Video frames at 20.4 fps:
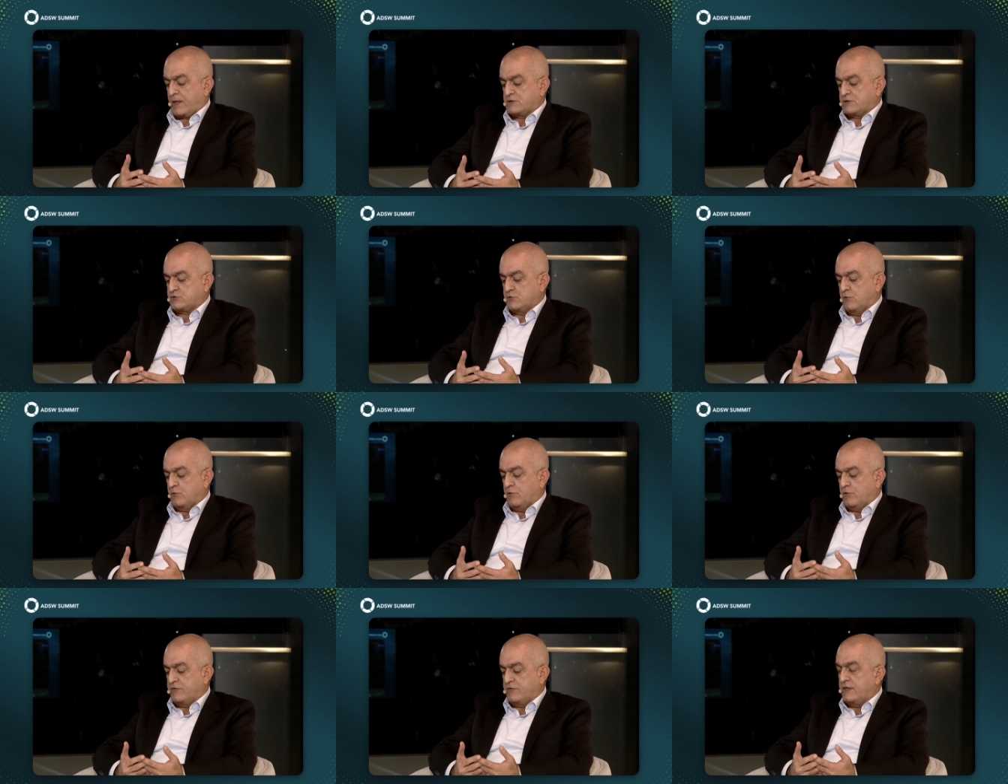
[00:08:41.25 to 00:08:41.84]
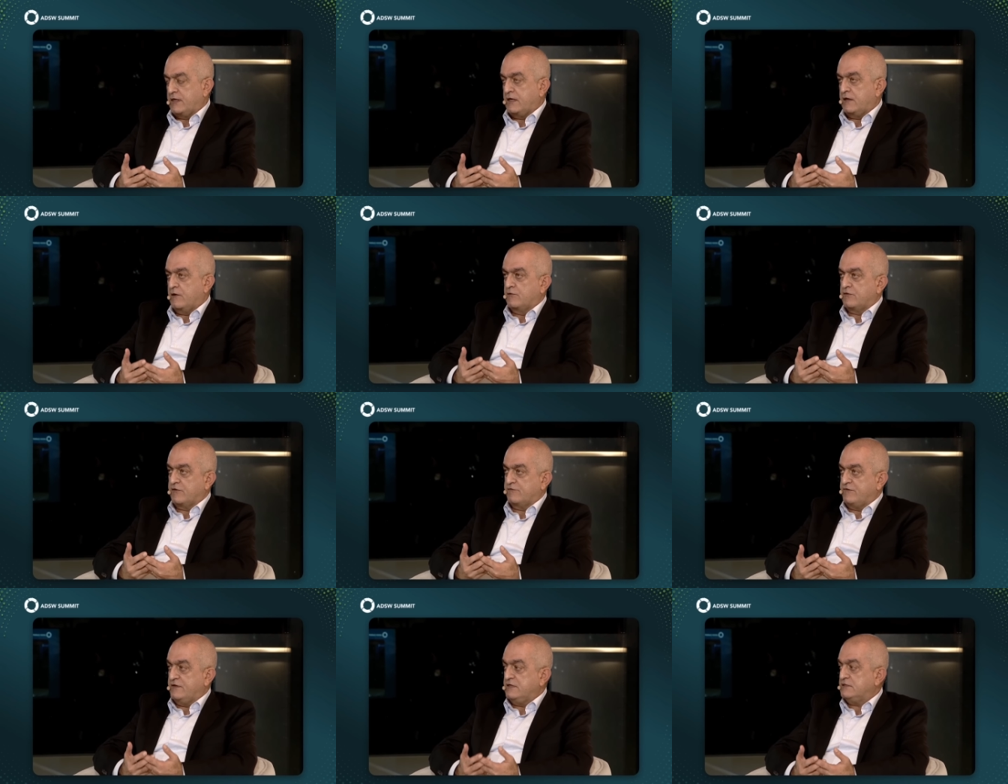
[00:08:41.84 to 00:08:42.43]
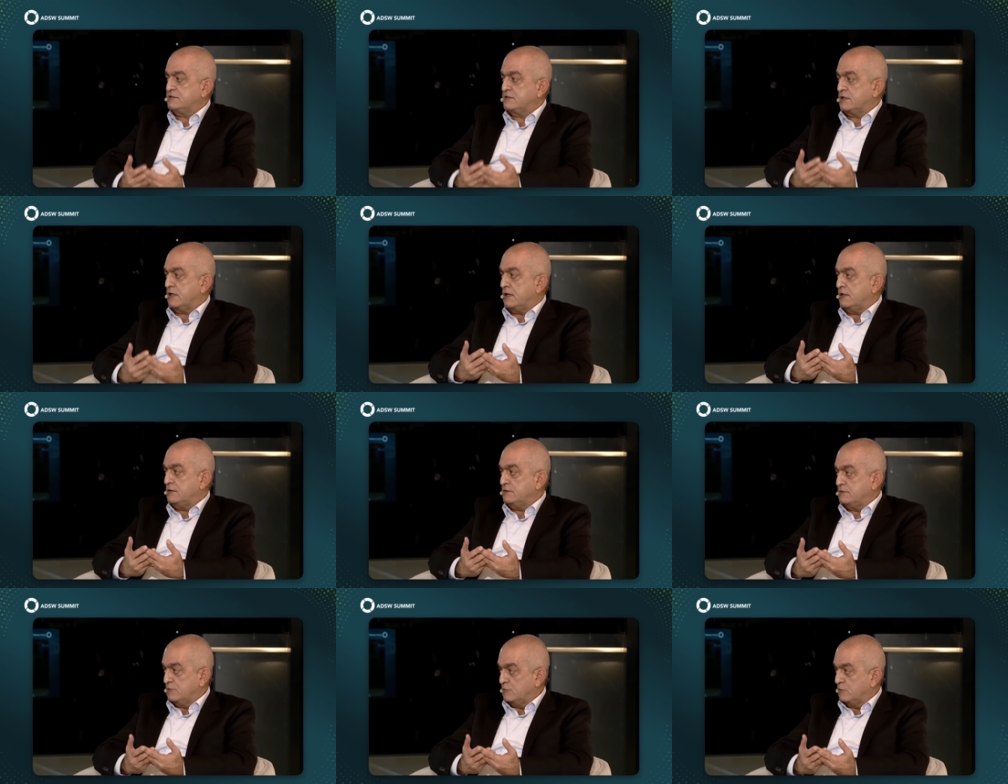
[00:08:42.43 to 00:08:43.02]
So on the fleet
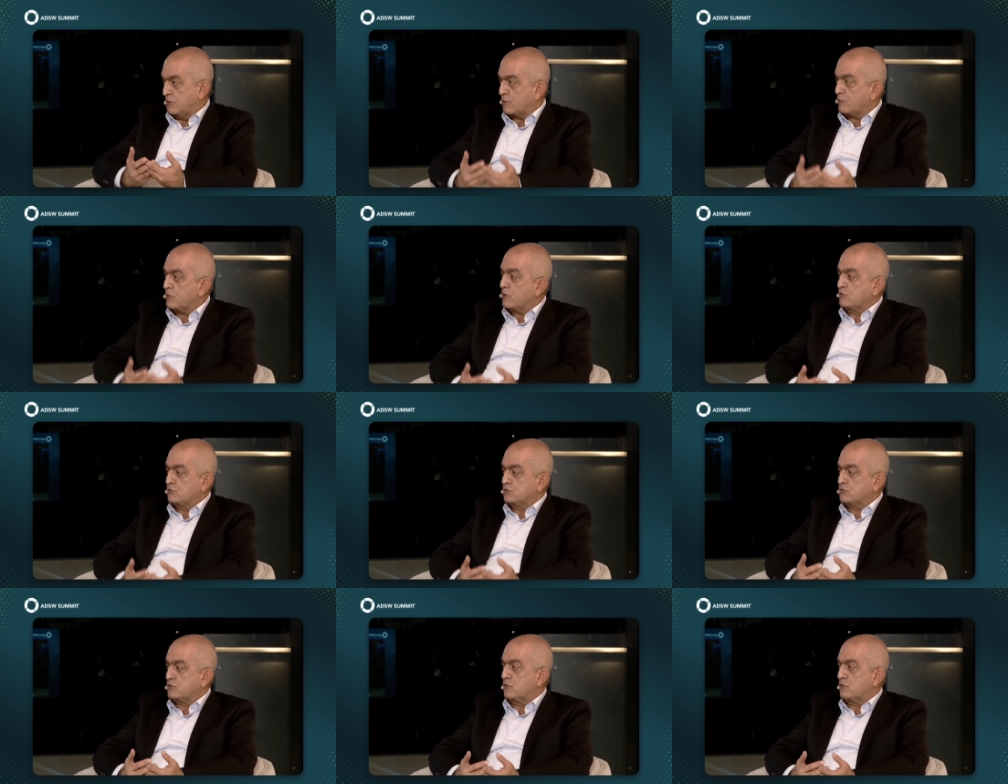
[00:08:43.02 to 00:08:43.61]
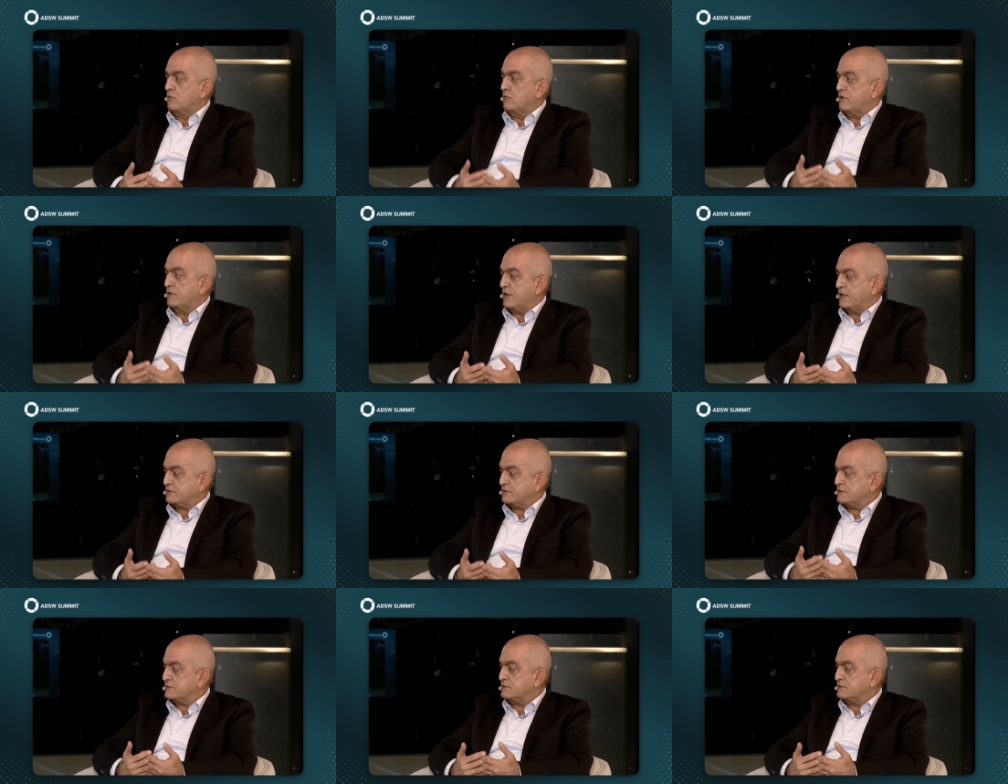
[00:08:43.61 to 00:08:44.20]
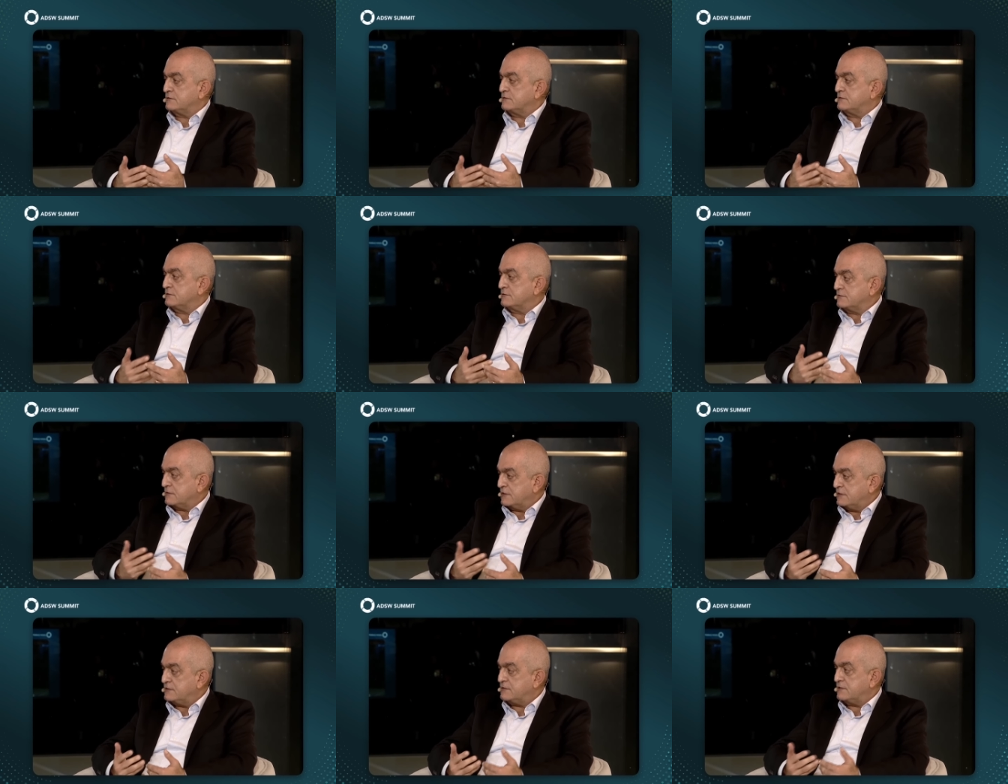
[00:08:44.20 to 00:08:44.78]
side, where we control,
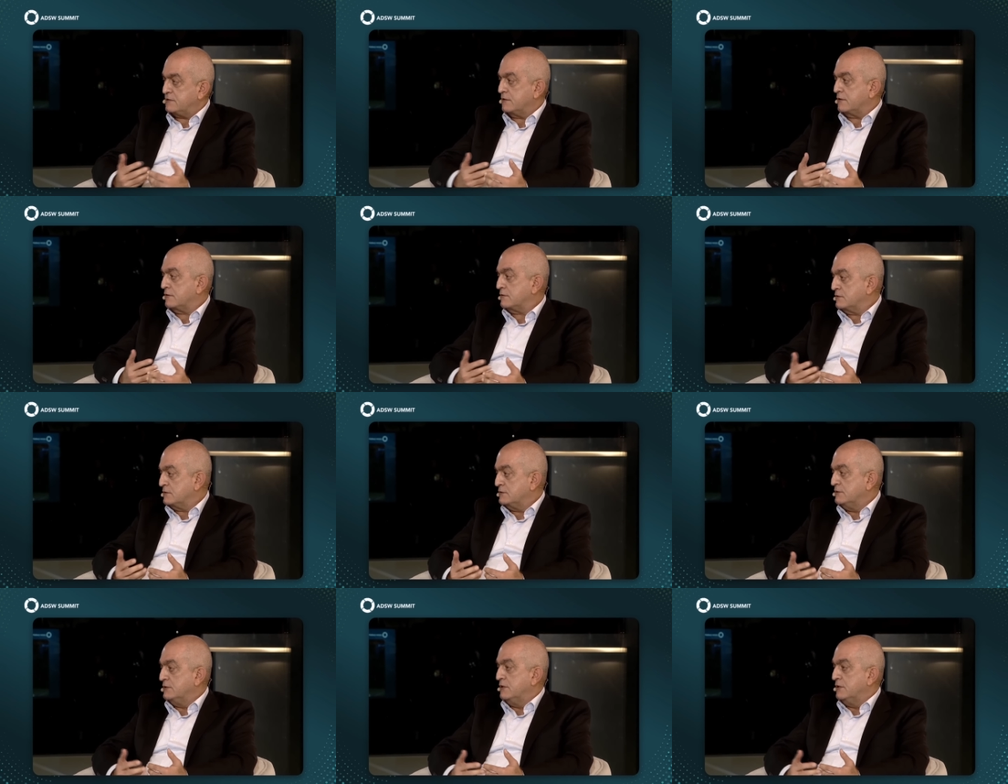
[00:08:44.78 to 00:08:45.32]
that's easier.